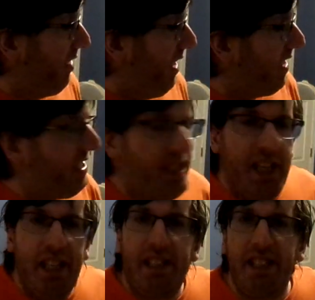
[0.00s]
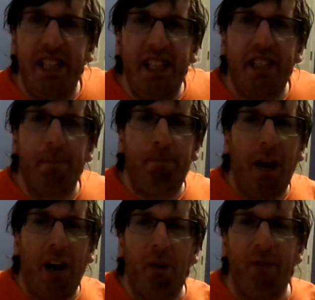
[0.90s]
it's it's it's
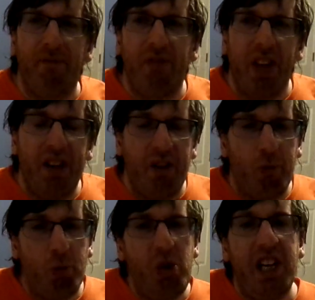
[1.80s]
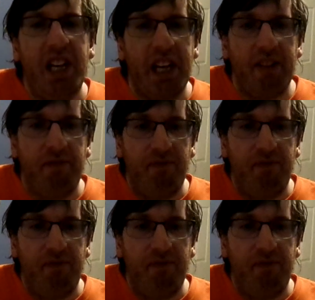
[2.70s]
about reading.